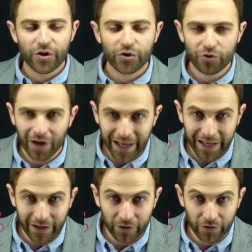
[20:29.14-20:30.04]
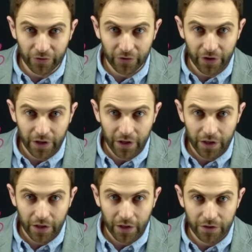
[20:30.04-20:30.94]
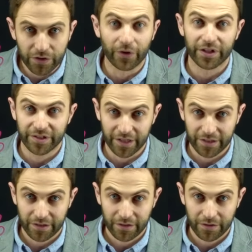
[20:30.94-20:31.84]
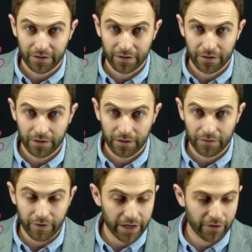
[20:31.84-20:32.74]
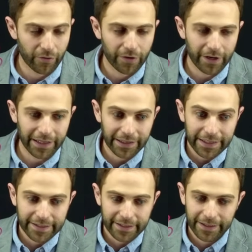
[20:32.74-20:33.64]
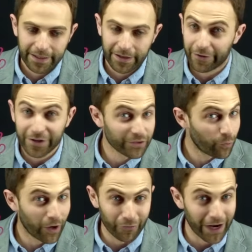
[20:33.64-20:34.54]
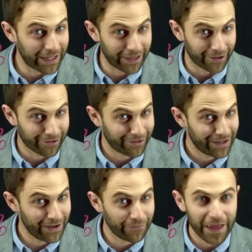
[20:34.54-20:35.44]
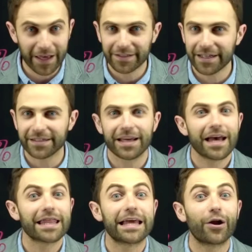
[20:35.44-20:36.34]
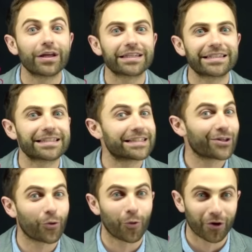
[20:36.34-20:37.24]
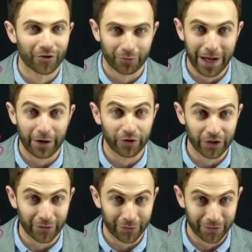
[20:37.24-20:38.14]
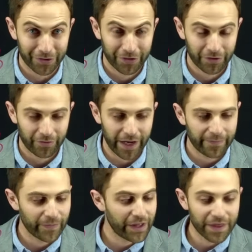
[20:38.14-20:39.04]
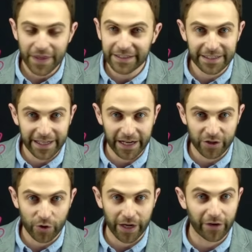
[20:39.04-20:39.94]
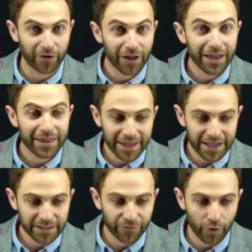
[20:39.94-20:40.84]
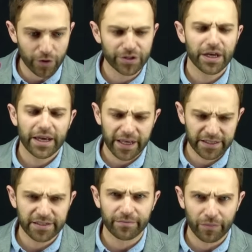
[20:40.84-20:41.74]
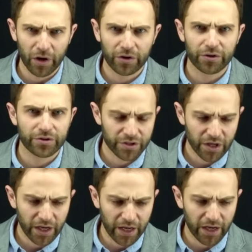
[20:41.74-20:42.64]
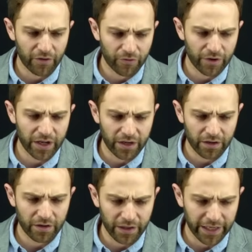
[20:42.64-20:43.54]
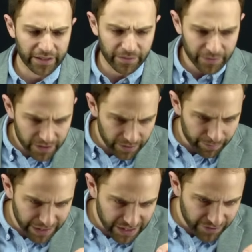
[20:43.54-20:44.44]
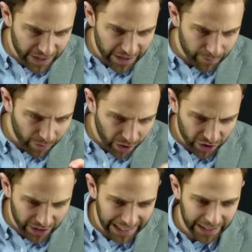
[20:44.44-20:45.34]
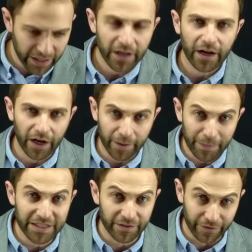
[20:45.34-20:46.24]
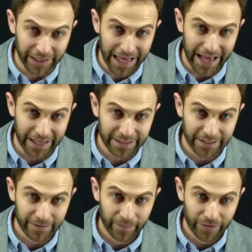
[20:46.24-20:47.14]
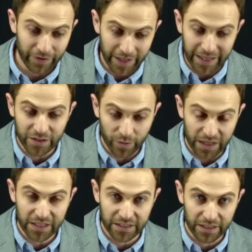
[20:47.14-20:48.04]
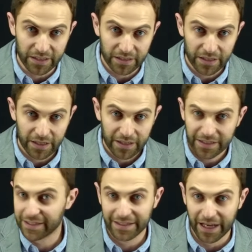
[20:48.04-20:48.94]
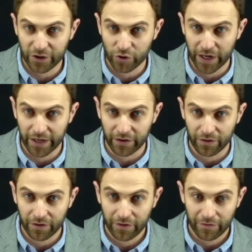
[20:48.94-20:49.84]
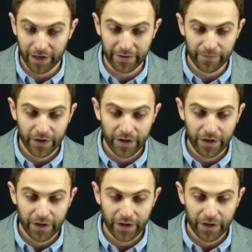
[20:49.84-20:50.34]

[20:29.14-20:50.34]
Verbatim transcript: Triangles don't exist, right? Or at least there isn't one right here. If they exist, they don't exist in the world around you, right? This is not a triangle. This, of course, is some markers uh, written, like some, some bits of marker ink on a piece of glass, right? That's what this is. This is not a triangle, right?